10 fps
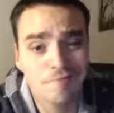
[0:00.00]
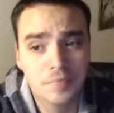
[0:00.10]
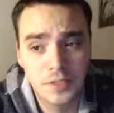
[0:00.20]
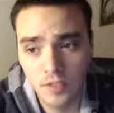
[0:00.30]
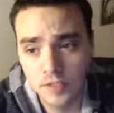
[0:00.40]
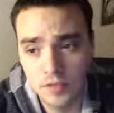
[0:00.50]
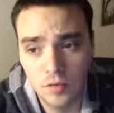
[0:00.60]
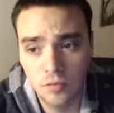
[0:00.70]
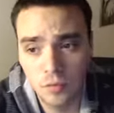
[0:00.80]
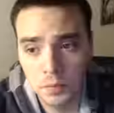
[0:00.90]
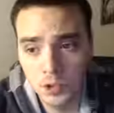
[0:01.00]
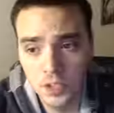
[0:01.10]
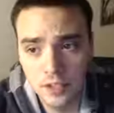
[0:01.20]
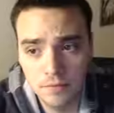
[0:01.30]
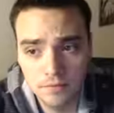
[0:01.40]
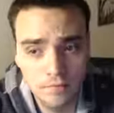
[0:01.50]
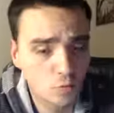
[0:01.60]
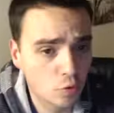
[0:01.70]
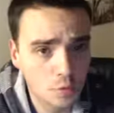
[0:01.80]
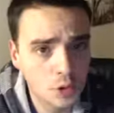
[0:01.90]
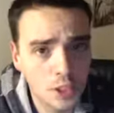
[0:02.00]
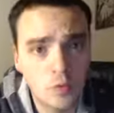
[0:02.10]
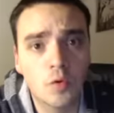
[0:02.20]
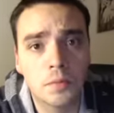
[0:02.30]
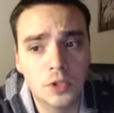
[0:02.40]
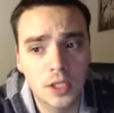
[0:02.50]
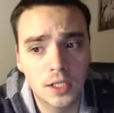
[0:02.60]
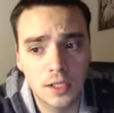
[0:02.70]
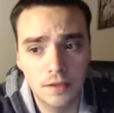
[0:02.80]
You just warp strike, warp strike, warp strike.